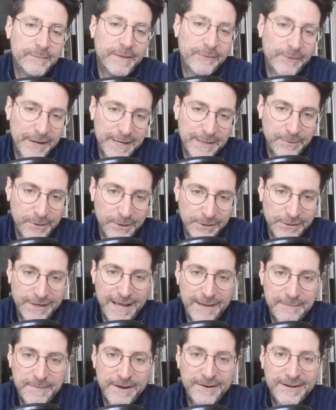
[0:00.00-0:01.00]
my writing partner
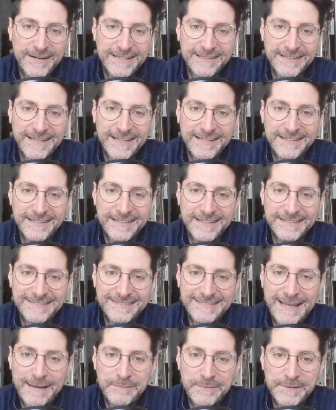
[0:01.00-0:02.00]
got married, and then it
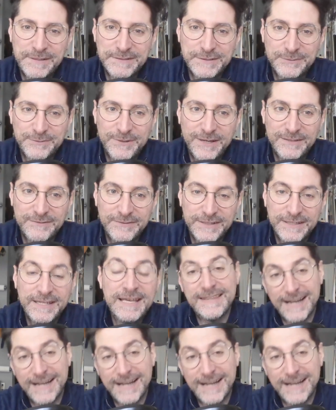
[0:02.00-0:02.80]
stopped being so relevant.